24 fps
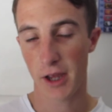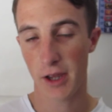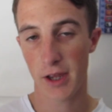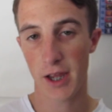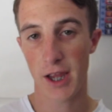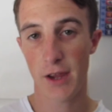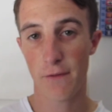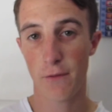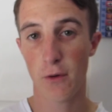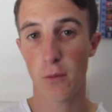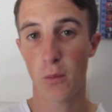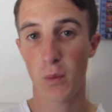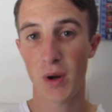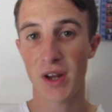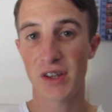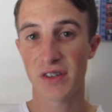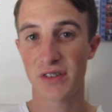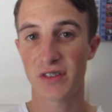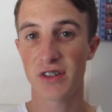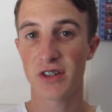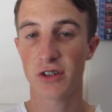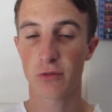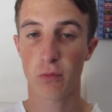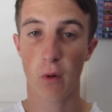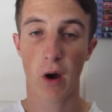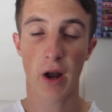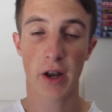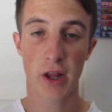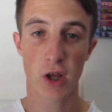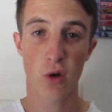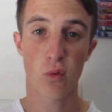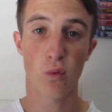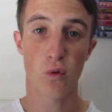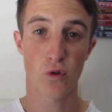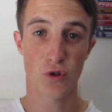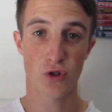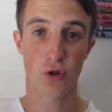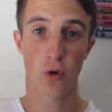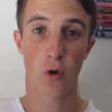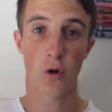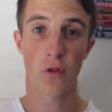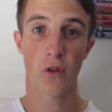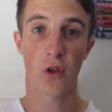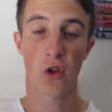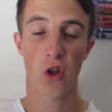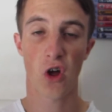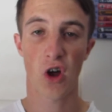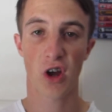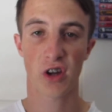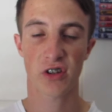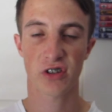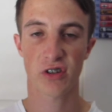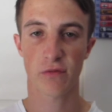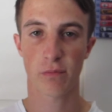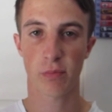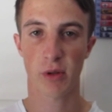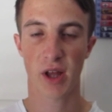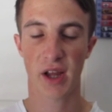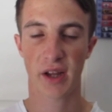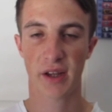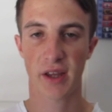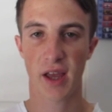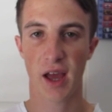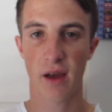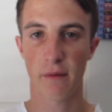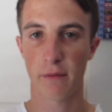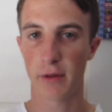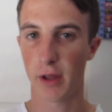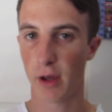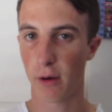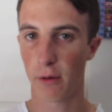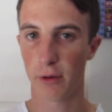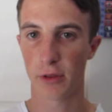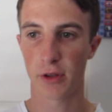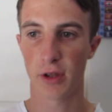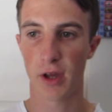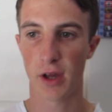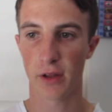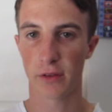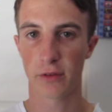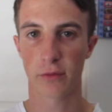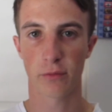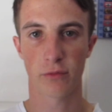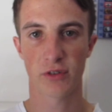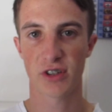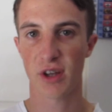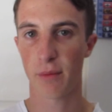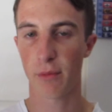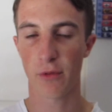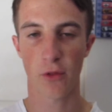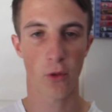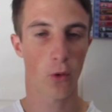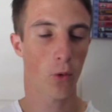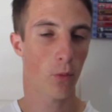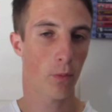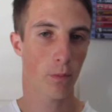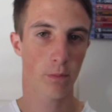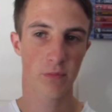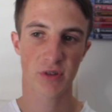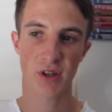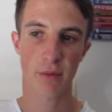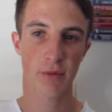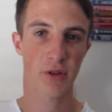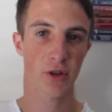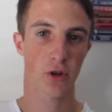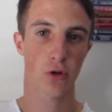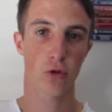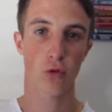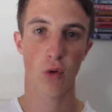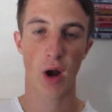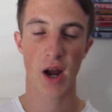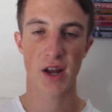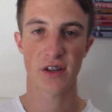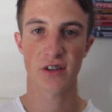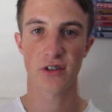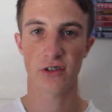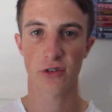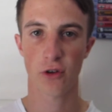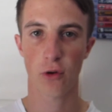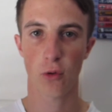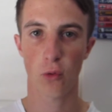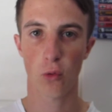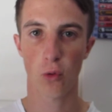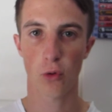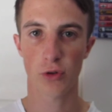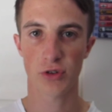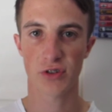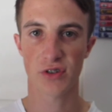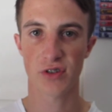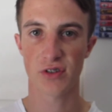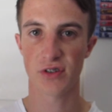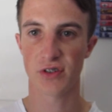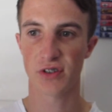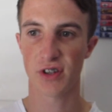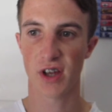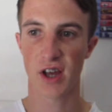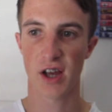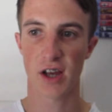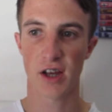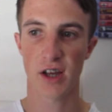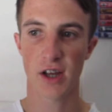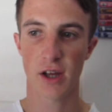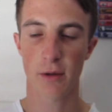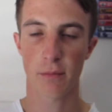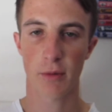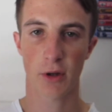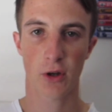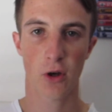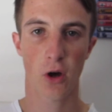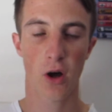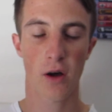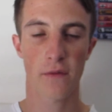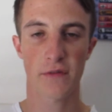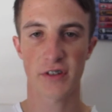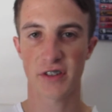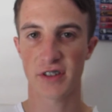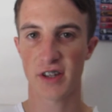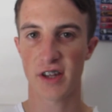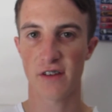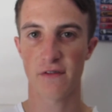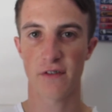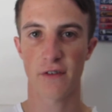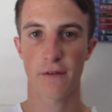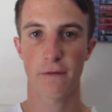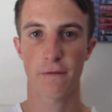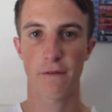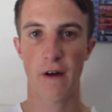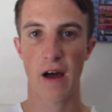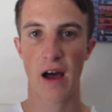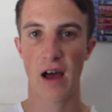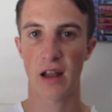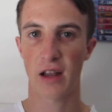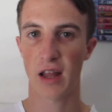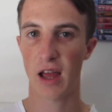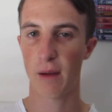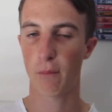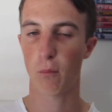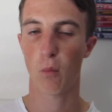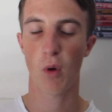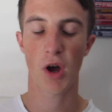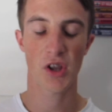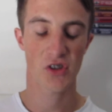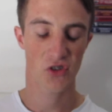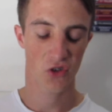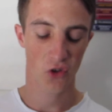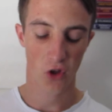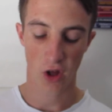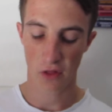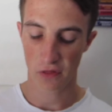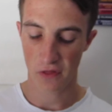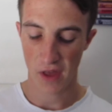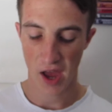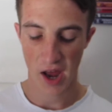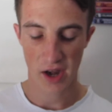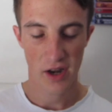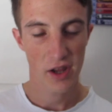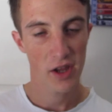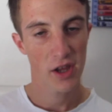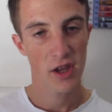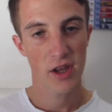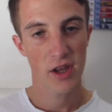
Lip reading: If it wins this one, it will join the likes of Black Caviar and some of the greatest horses, Mackay Diva, Farlap, ones like that.